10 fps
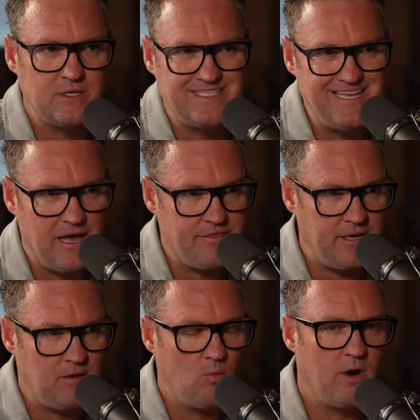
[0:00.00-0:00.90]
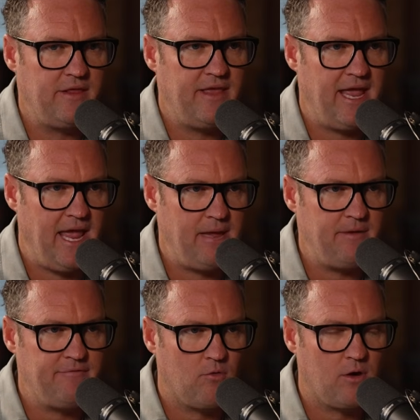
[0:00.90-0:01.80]
nothing. What did they hate
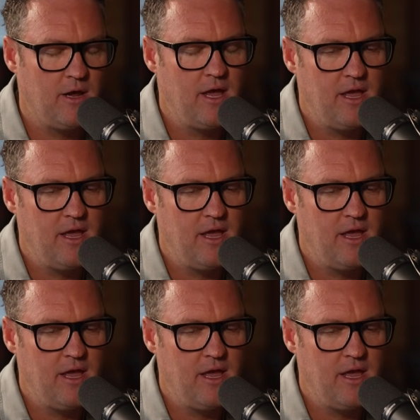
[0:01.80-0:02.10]
me for?